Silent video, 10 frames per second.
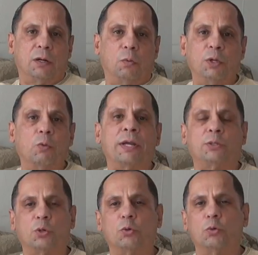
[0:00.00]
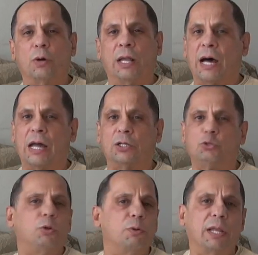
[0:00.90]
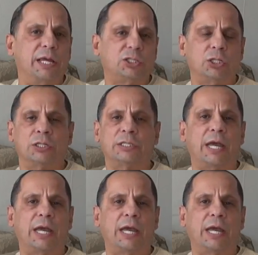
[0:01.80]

We went through a lot of tribulations